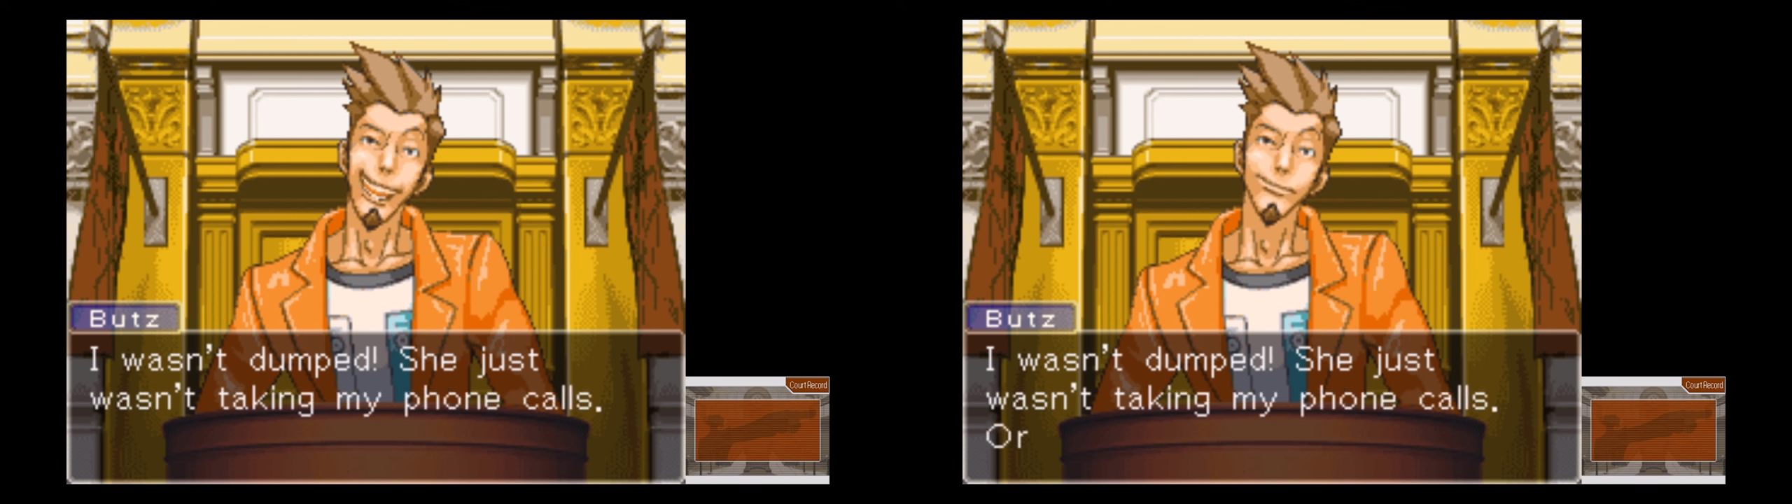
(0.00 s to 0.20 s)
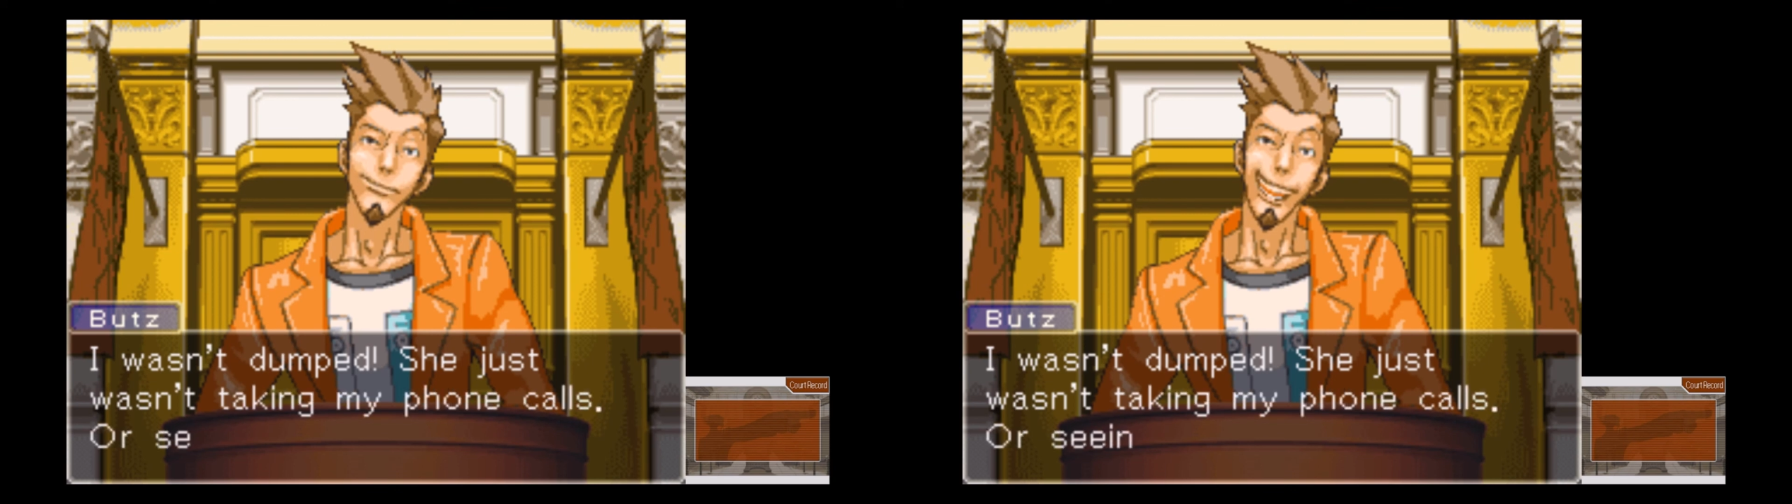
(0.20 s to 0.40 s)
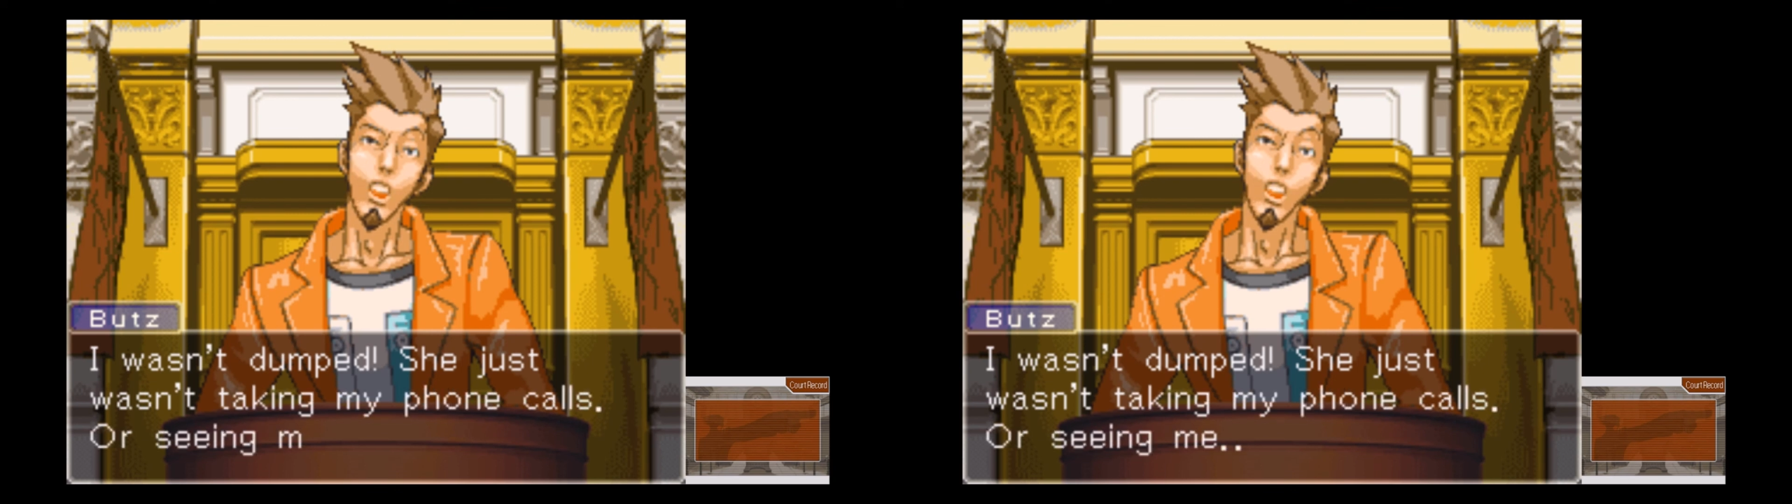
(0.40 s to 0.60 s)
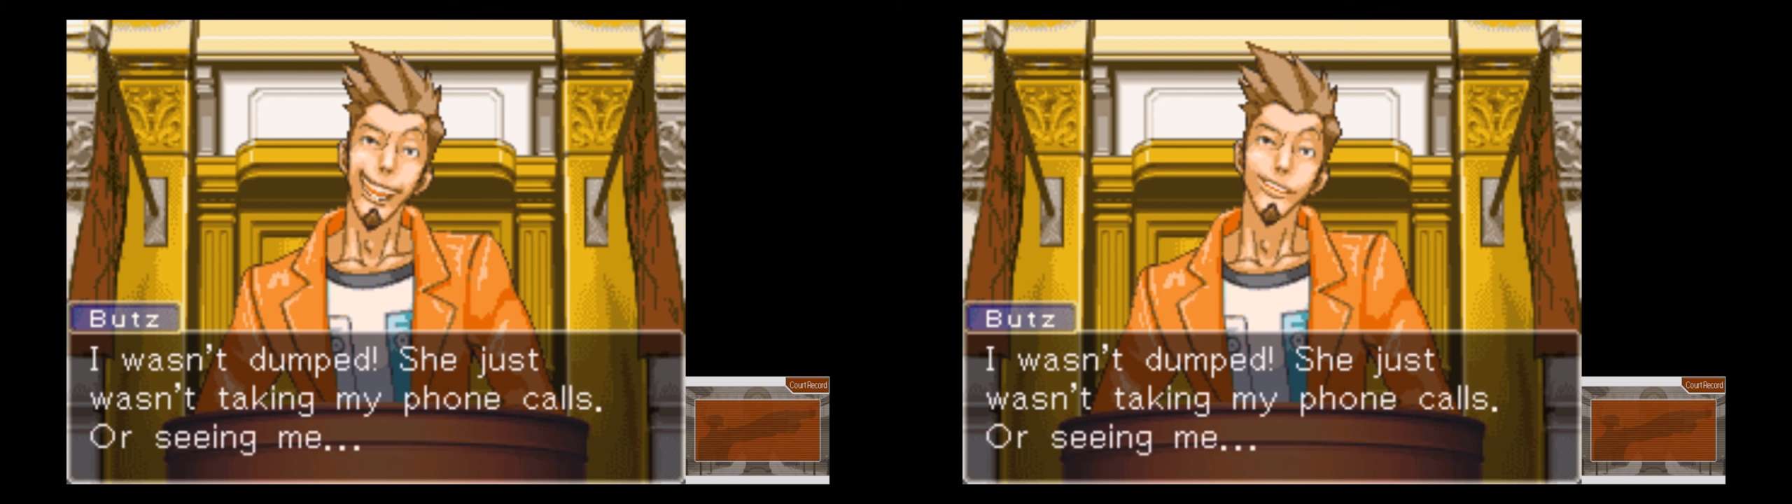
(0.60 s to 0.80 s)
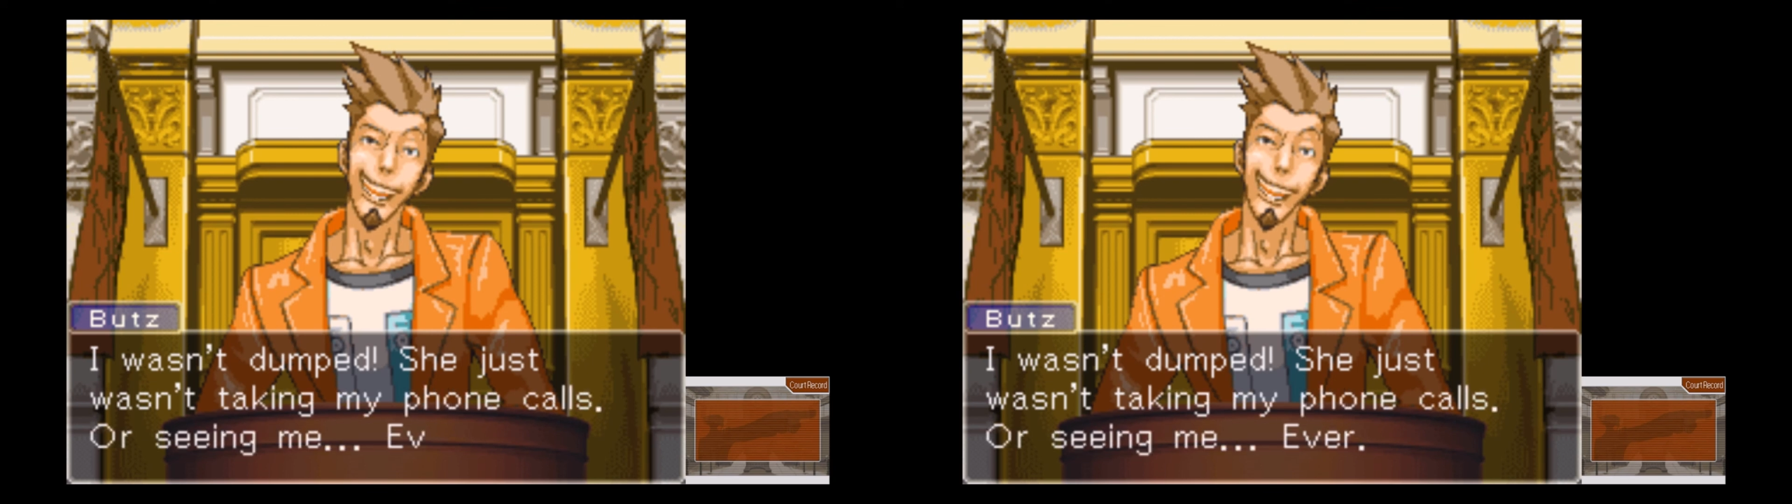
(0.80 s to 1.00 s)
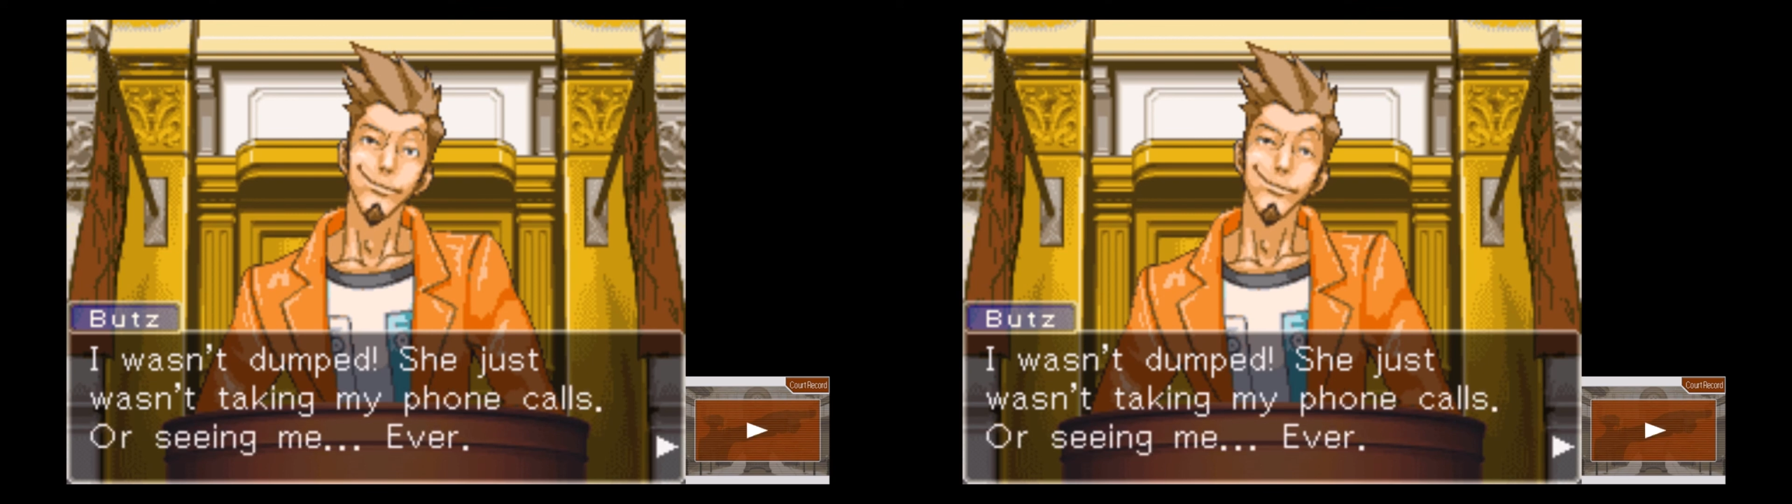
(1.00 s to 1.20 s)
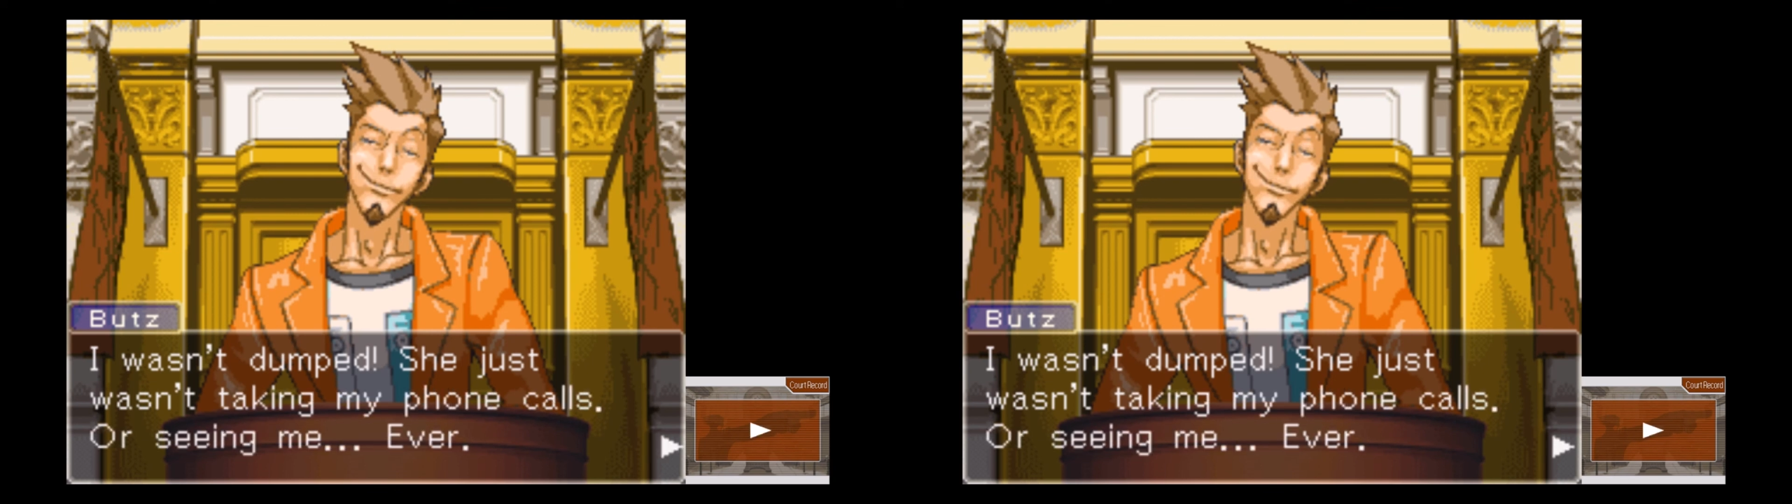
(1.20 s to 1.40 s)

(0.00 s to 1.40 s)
wasn't taking my phone calls